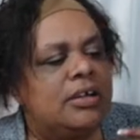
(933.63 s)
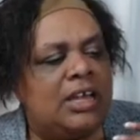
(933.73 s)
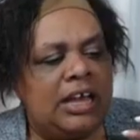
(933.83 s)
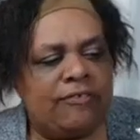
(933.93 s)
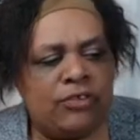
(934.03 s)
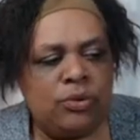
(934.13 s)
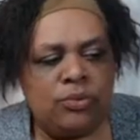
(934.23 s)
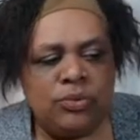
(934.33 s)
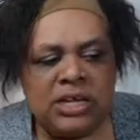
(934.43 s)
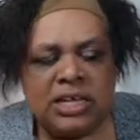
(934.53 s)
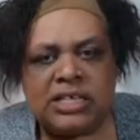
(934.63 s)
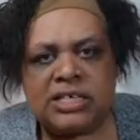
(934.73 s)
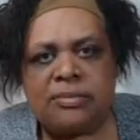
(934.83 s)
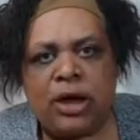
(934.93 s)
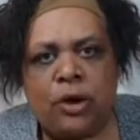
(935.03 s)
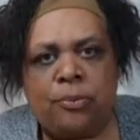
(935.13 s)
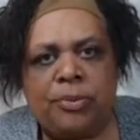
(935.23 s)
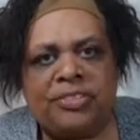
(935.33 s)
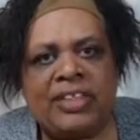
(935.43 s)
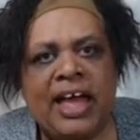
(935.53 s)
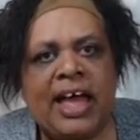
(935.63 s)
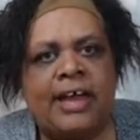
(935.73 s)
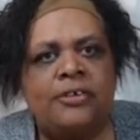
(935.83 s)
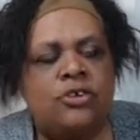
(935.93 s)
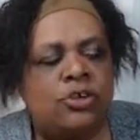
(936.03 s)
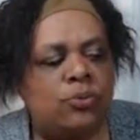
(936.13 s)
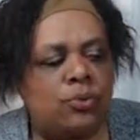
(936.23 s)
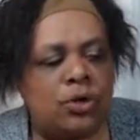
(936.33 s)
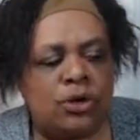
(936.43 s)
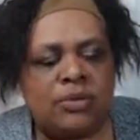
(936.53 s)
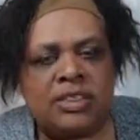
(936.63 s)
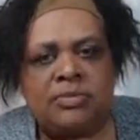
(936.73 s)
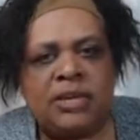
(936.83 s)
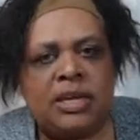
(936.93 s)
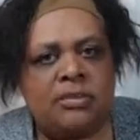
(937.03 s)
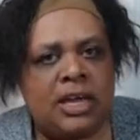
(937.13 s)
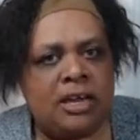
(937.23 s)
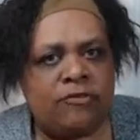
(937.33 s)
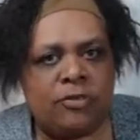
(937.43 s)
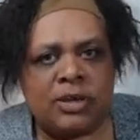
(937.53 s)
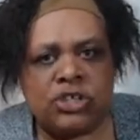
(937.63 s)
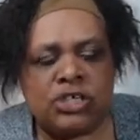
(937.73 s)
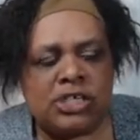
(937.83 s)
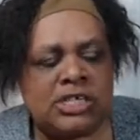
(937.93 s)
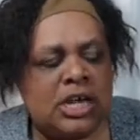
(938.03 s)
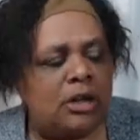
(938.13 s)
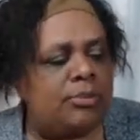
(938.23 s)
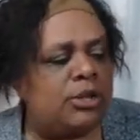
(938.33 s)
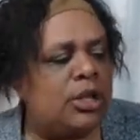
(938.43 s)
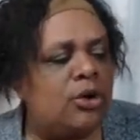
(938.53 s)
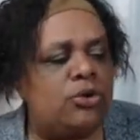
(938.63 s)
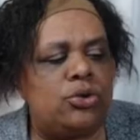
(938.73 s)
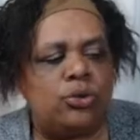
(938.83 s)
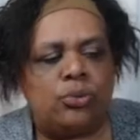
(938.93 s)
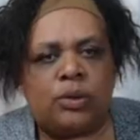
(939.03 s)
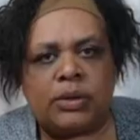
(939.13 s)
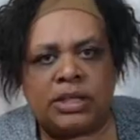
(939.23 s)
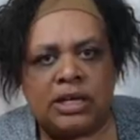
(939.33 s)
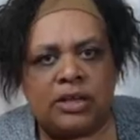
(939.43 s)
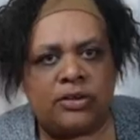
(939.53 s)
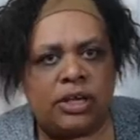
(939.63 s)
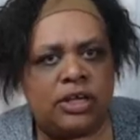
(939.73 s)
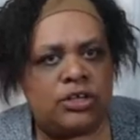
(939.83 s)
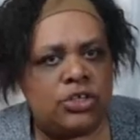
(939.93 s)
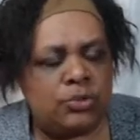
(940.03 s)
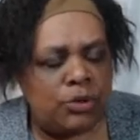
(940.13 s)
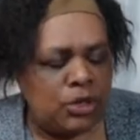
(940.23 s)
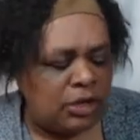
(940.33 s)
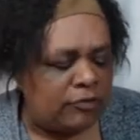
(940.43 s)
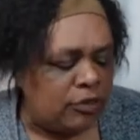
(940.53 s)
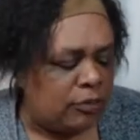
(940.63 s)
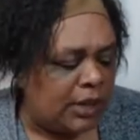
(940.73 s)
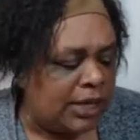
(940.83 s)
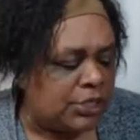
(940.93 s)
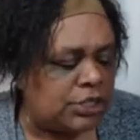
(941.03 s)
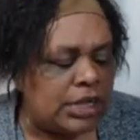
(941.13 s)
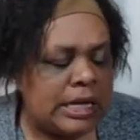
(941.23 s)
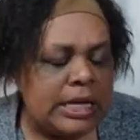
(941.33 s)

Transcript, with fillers: if you need some help with that, you can work with me. My information is down below. You can work with another energy worker if you wish.